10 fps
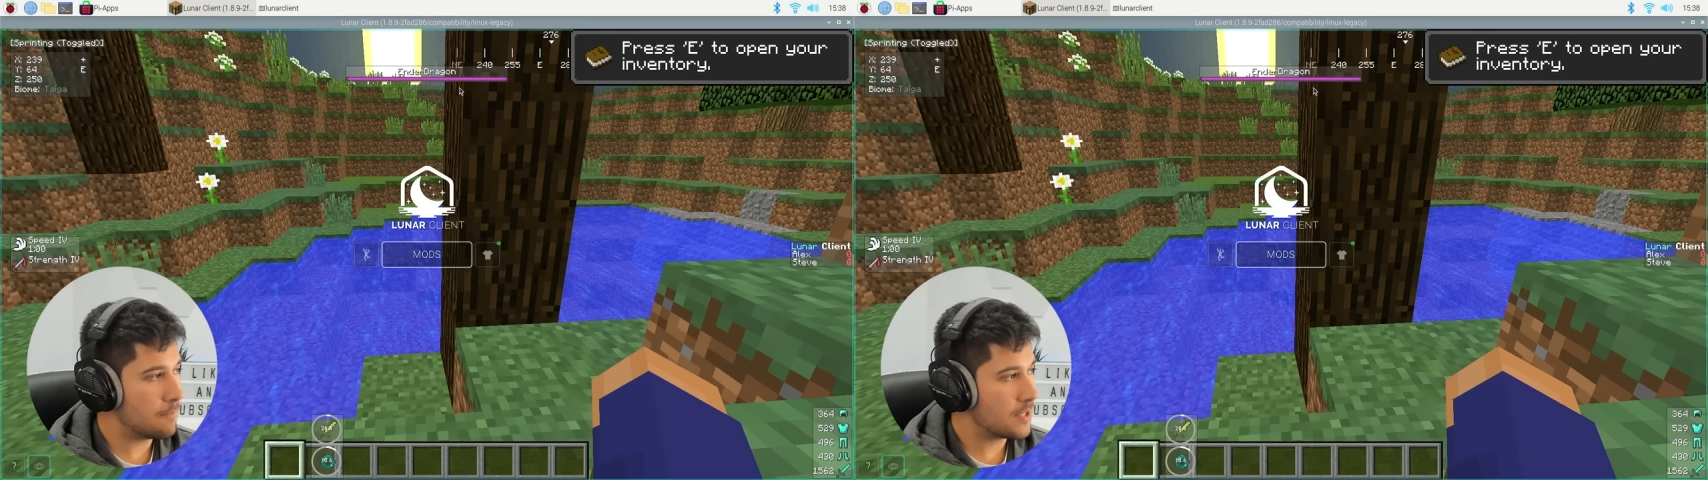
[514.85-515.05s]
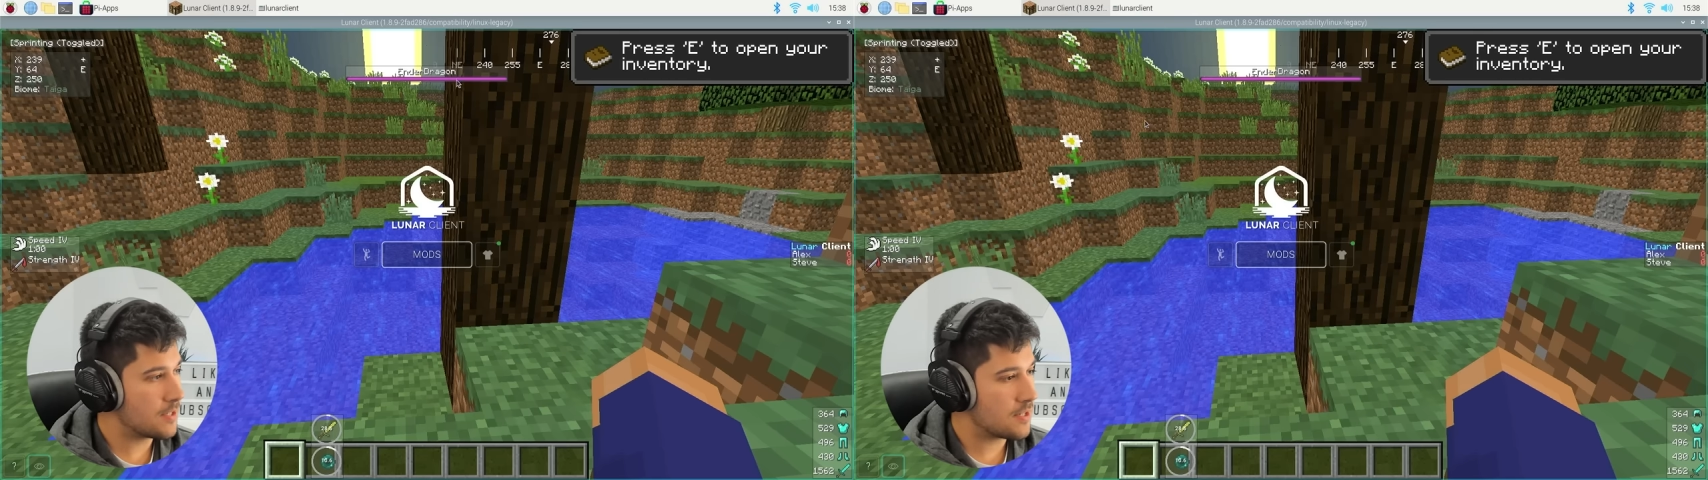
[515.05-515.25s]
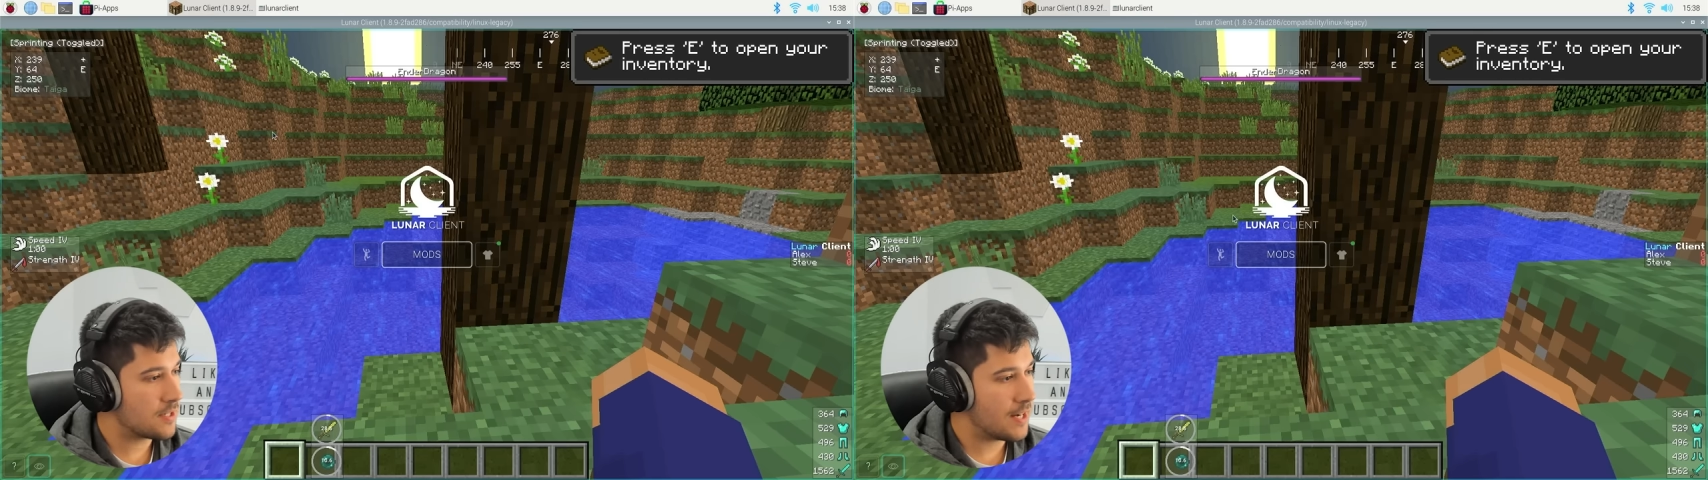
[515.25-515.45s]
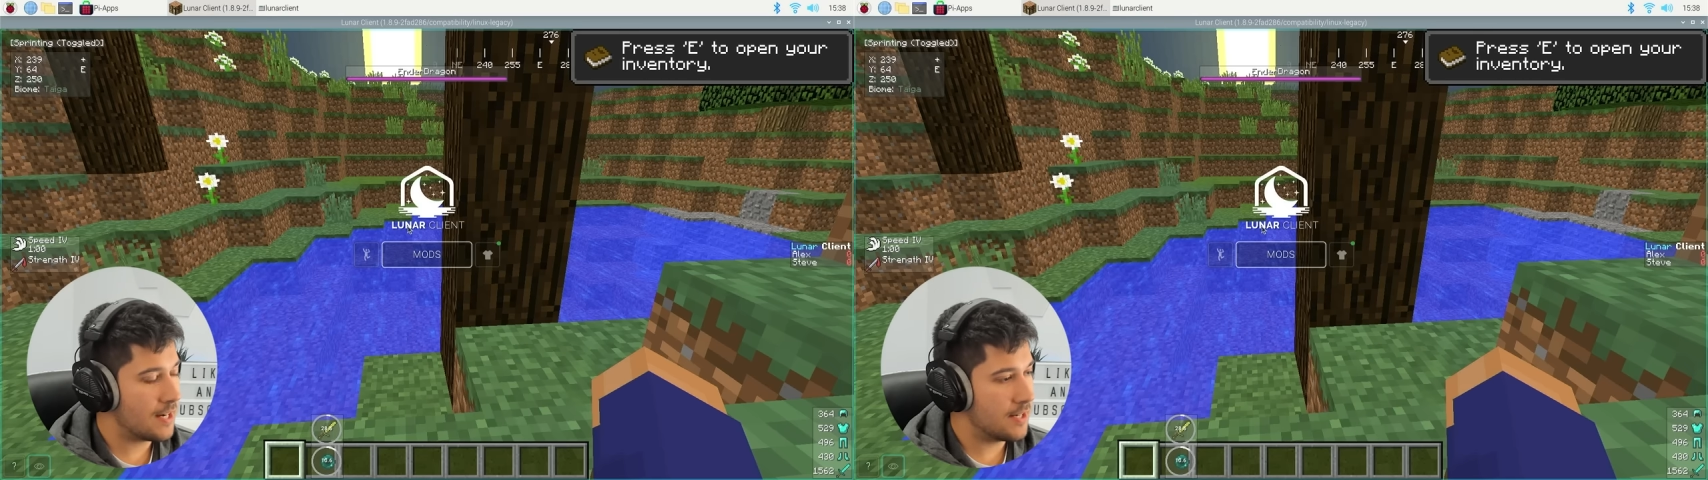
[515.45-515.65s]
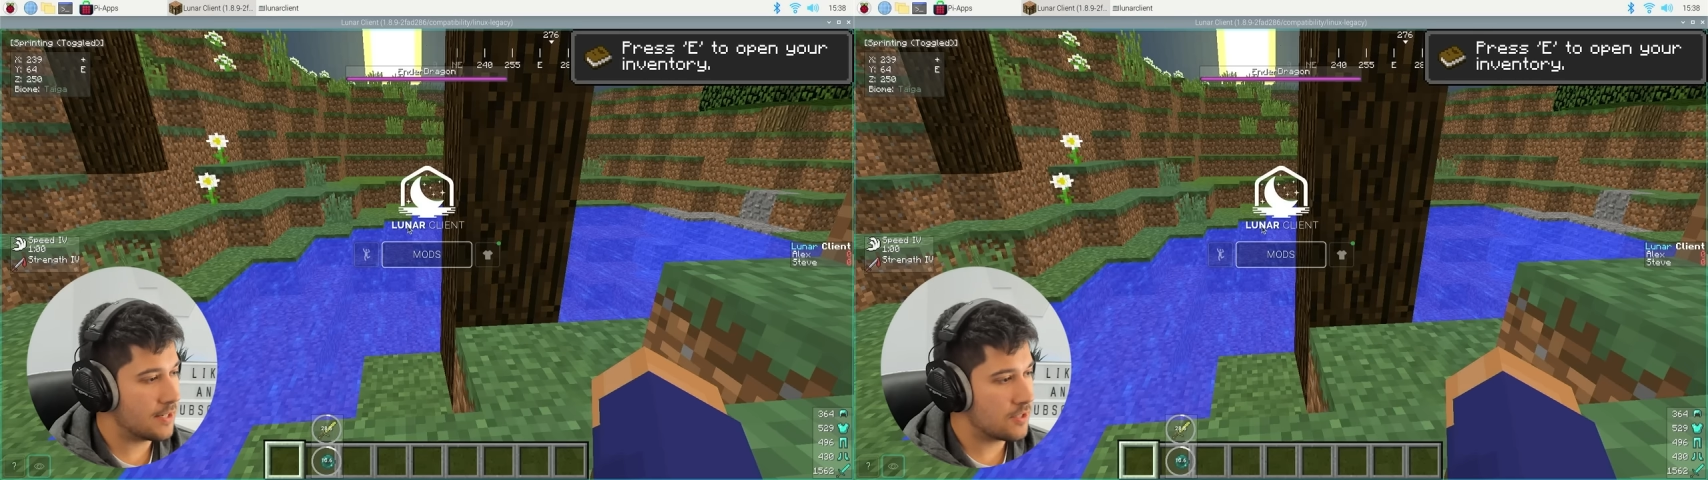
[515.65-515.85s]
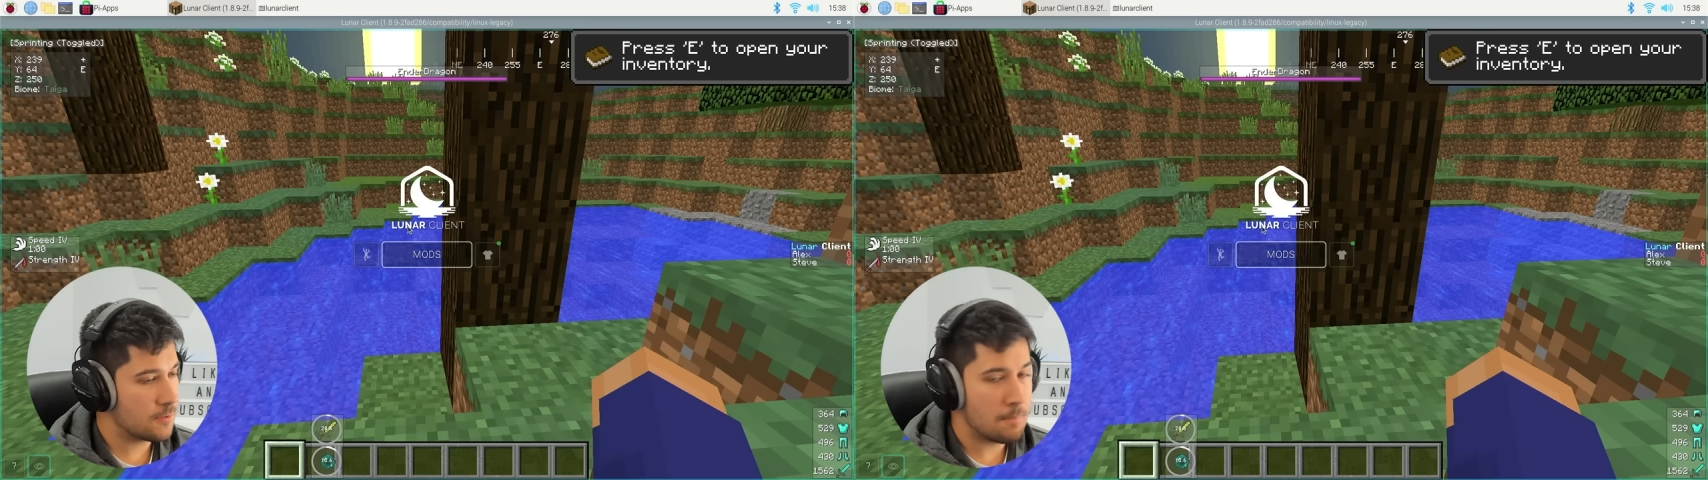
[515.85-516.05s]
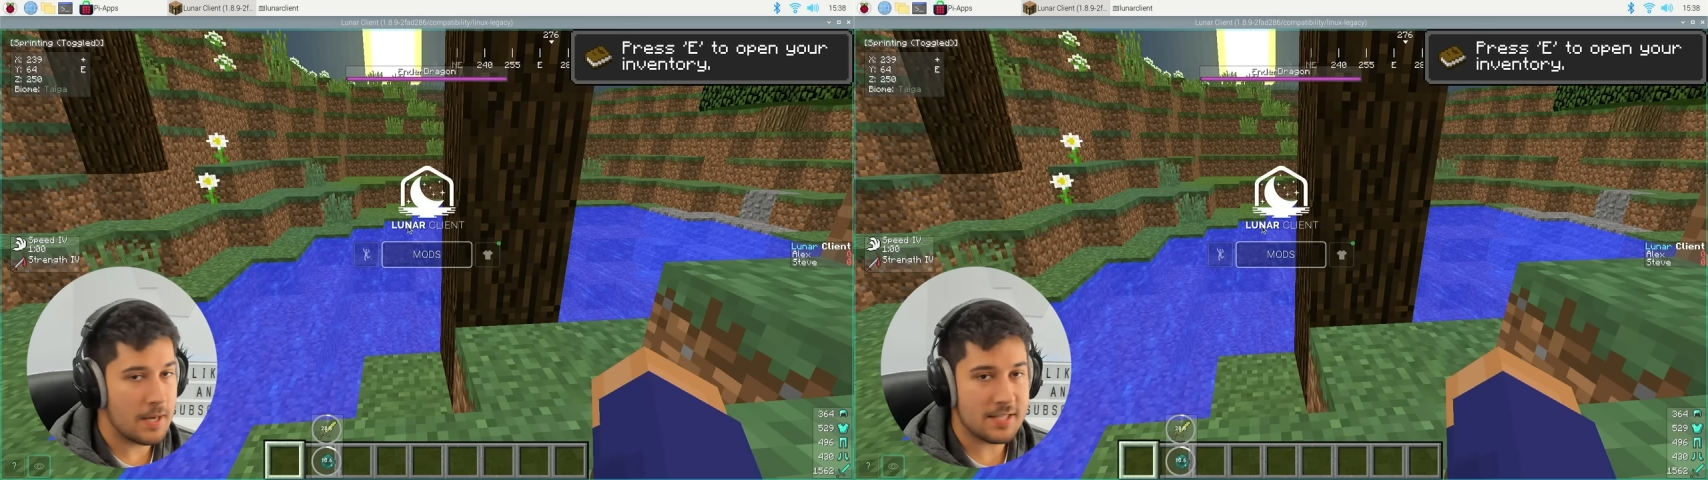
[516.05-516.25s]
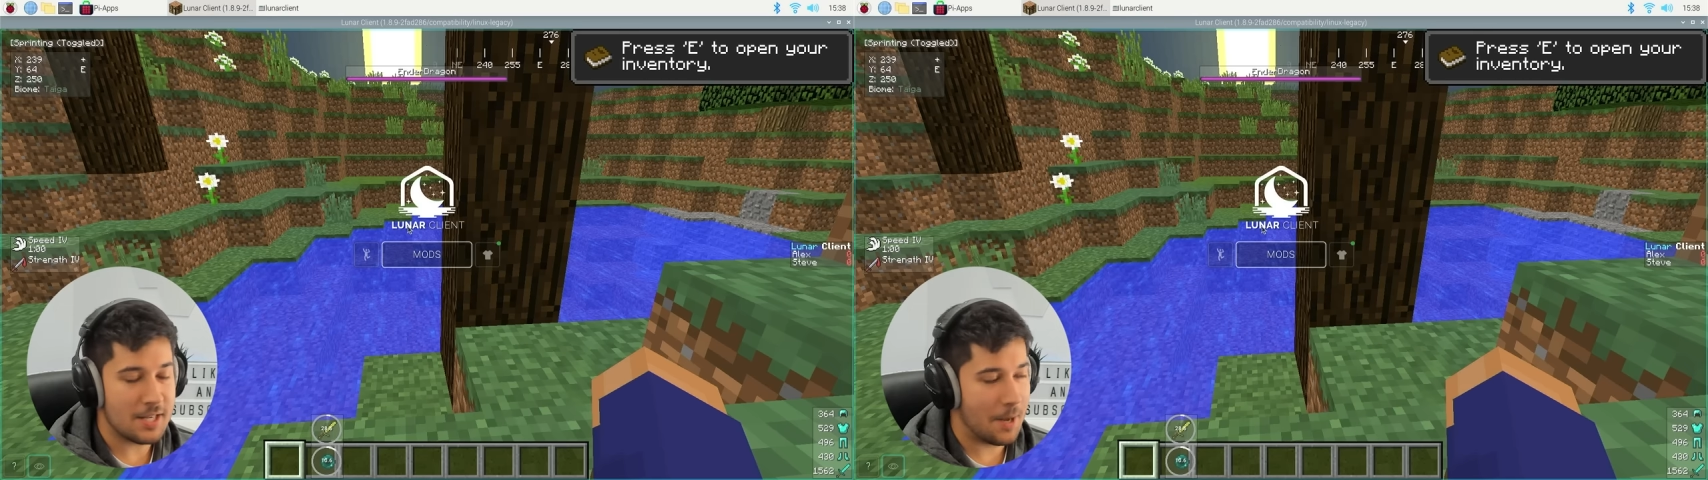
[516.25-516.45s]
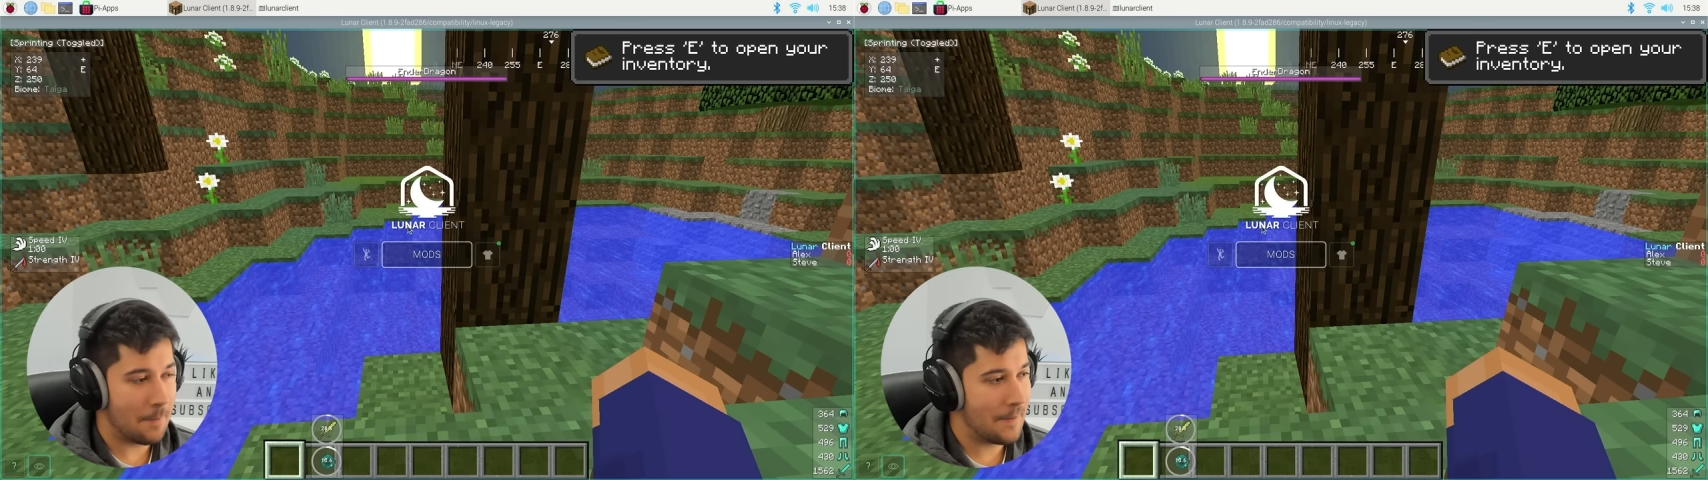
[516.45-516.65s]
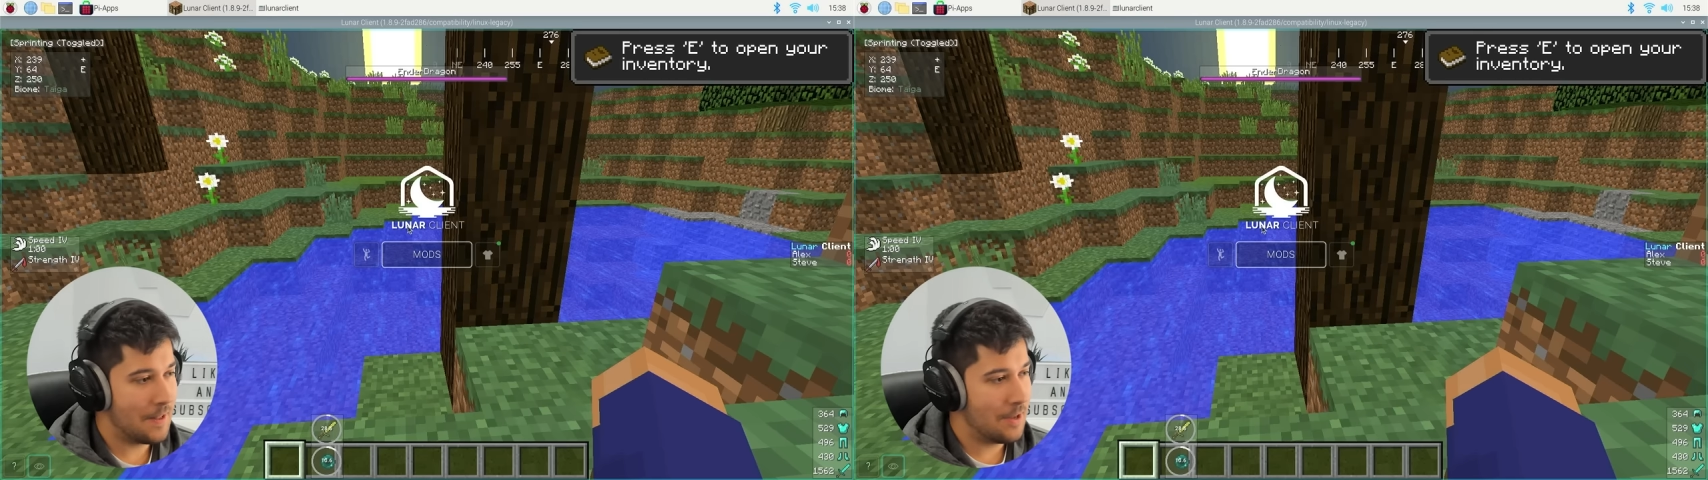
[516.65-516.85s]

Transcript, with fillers: because the scaling's just messed up